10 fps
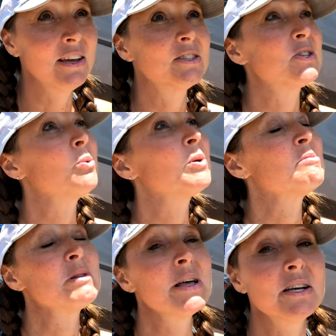And so we're
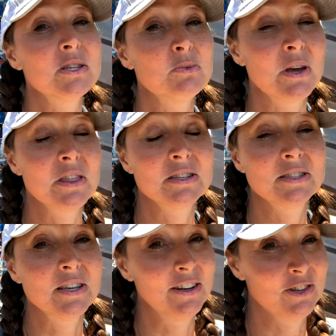blessed with
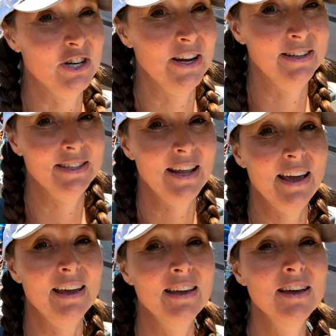sunshine
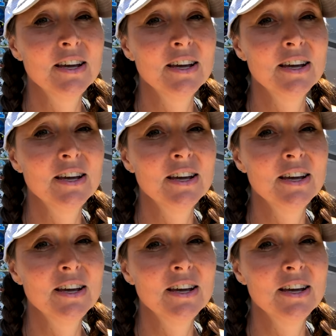today.